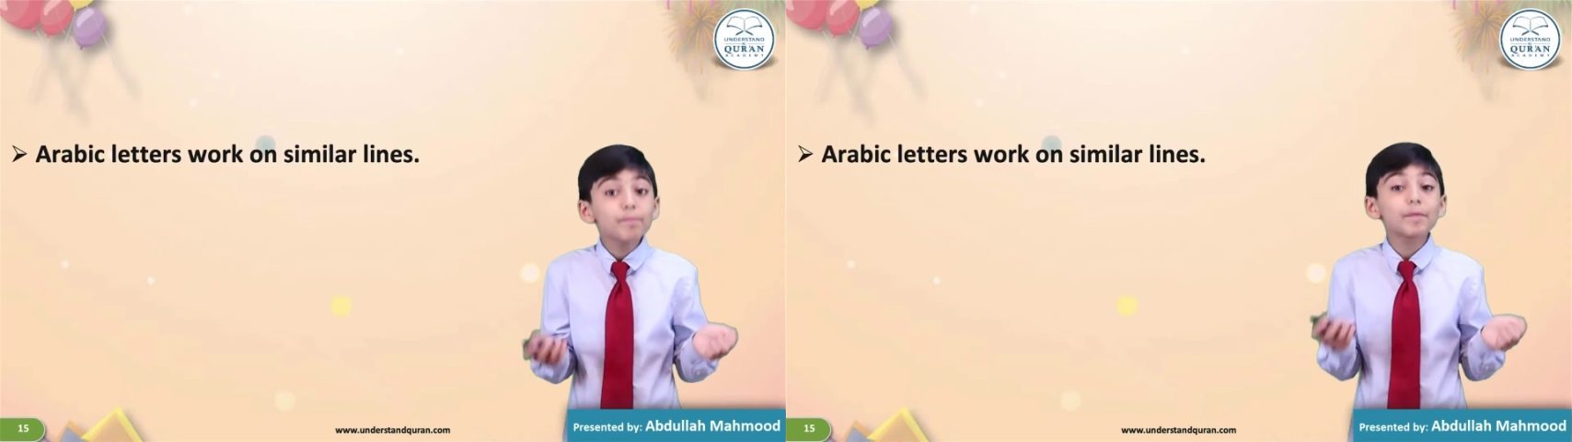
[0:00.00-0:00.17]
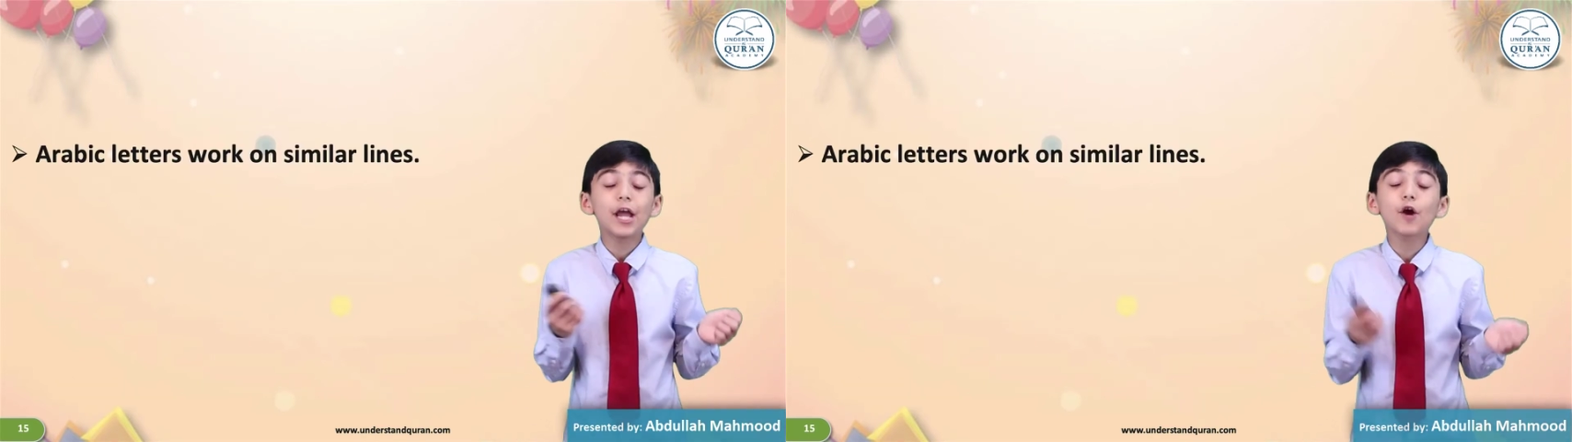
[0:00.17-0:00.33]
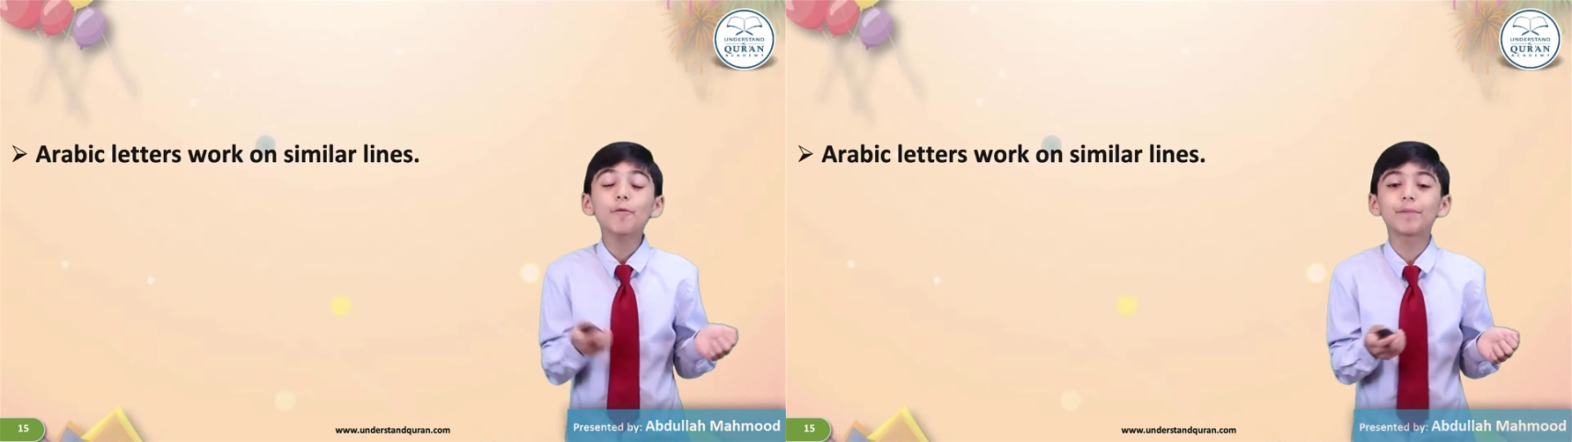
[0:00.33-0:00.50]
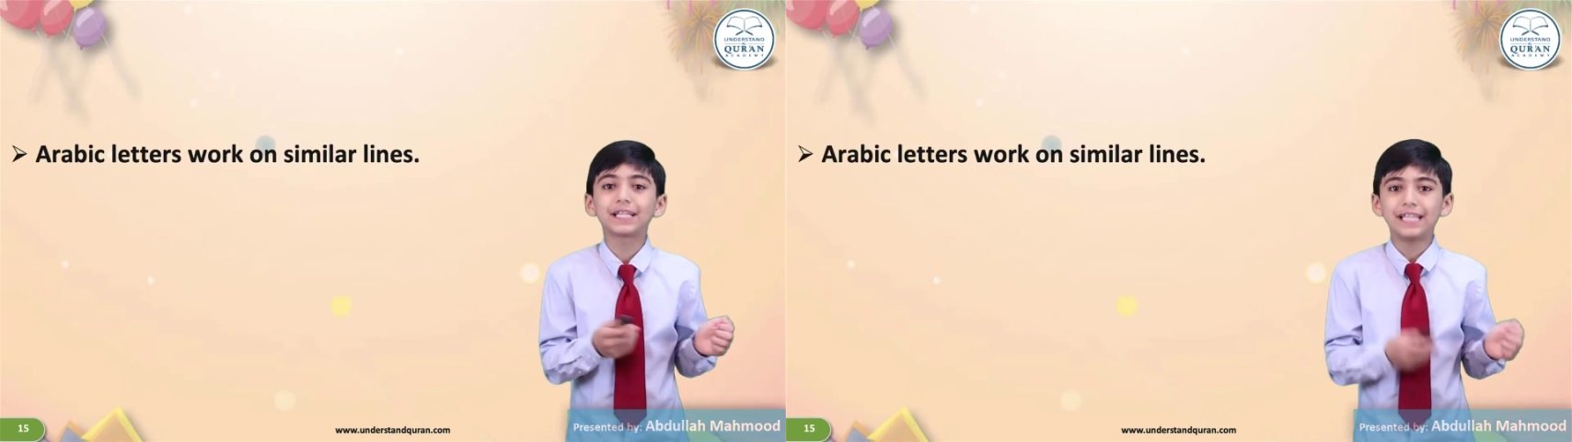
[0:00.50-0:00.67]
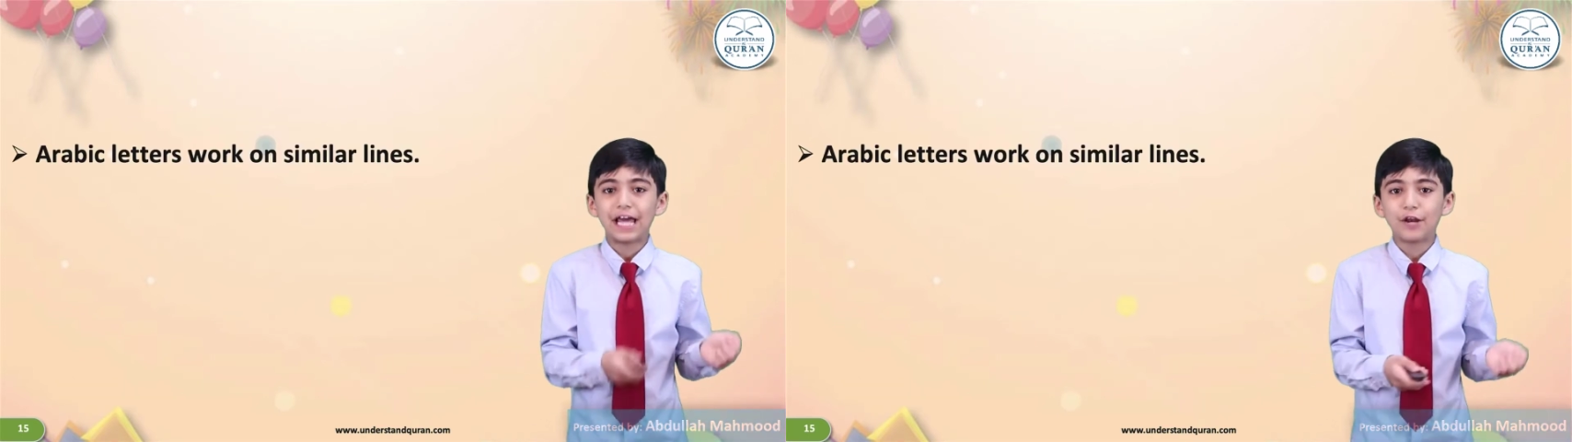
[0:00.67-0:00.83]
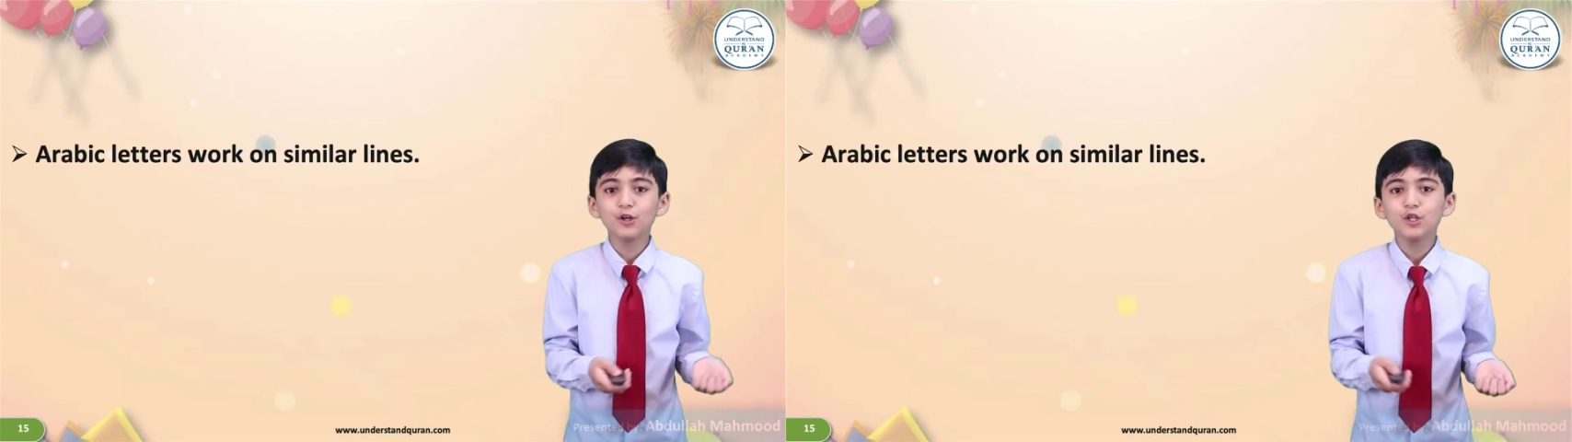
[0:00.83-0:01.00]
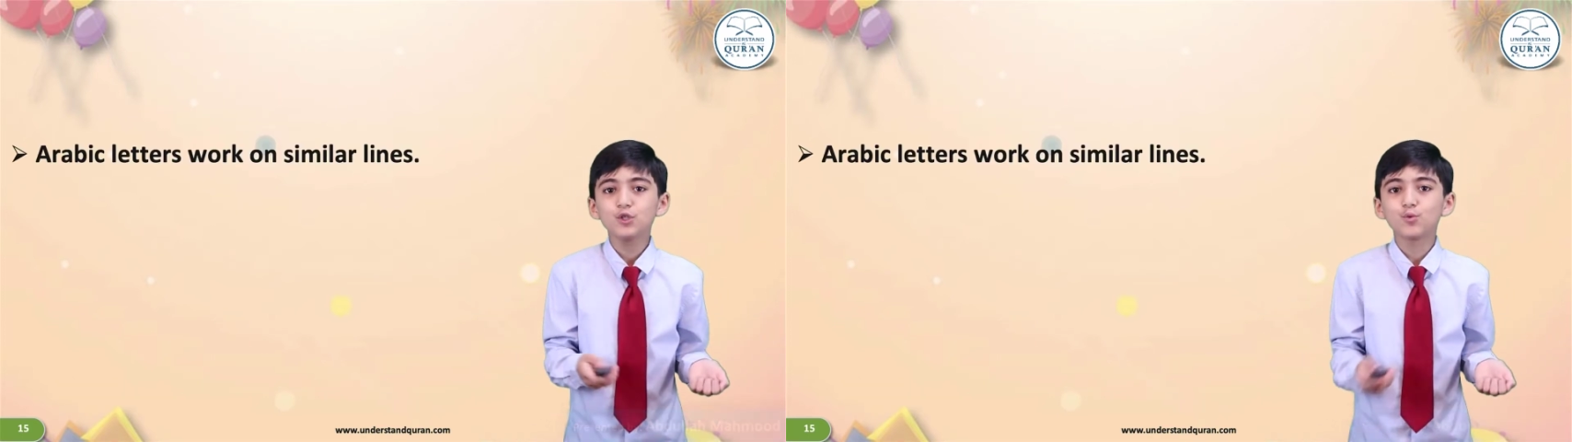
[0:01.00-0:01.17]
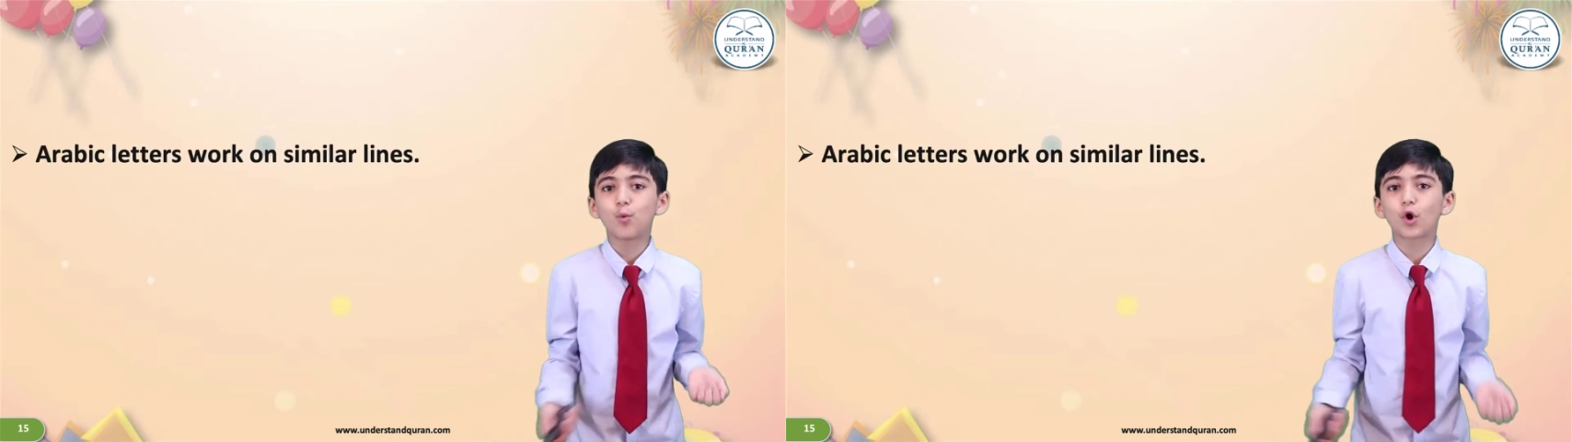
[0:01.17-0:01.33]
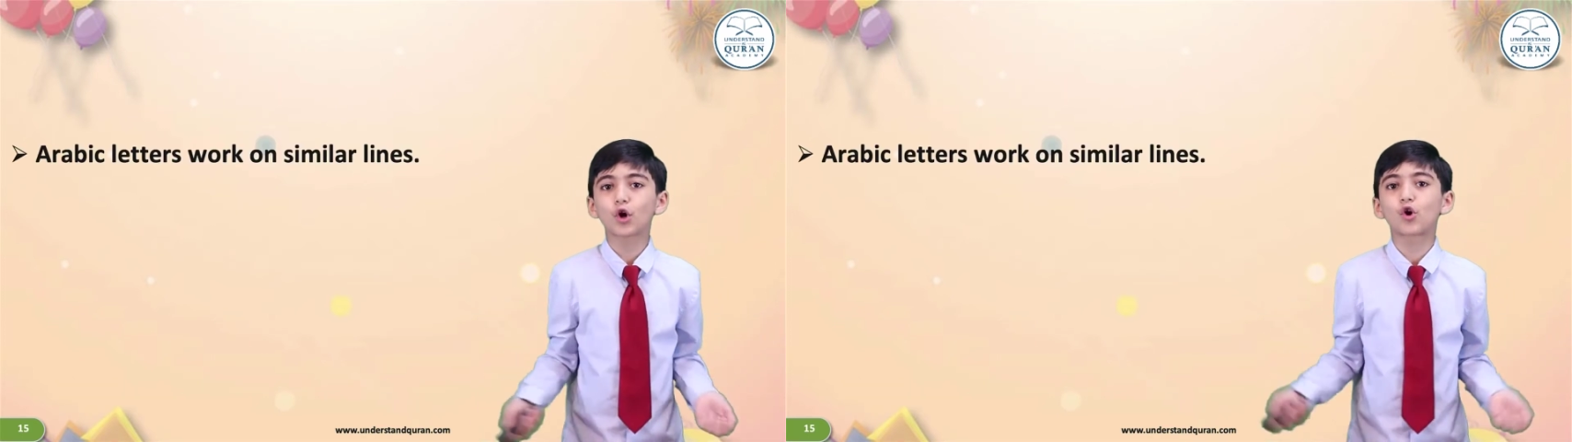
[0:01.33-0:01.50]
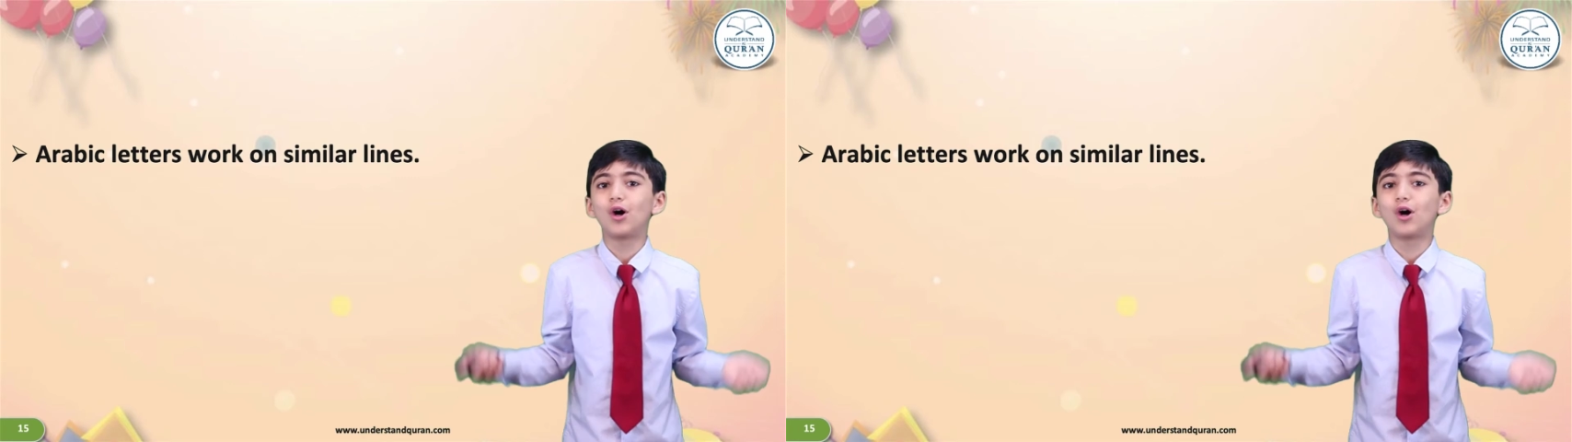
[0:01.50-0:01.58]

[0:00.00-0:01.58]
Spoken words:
Arabic letters work